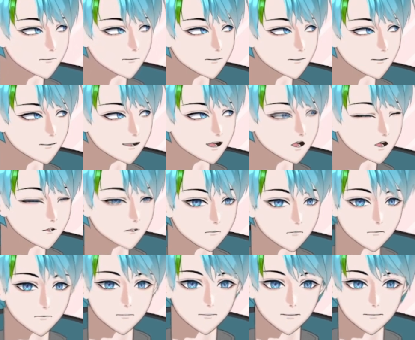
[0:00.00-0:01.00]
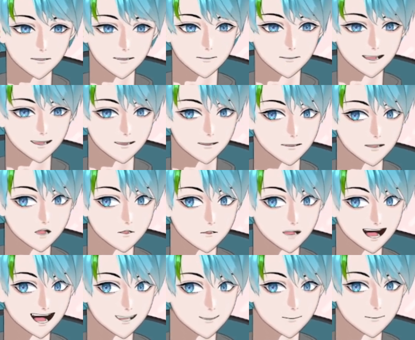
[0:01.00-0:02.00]
So we press
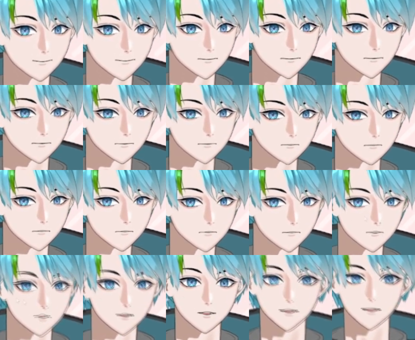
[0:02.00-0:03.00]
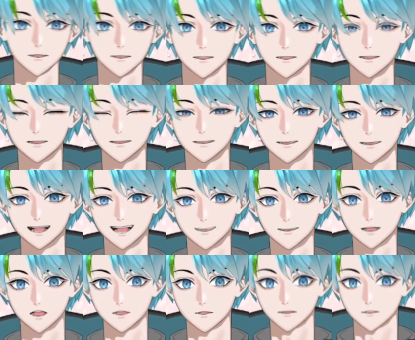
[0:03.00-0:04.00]
OK and it
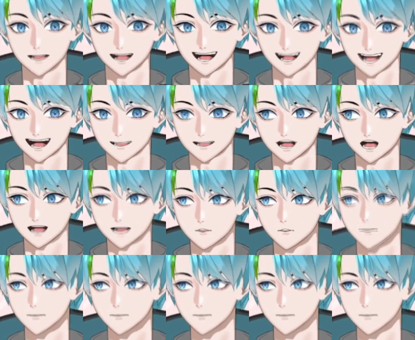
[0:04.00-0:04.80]
will stay that way.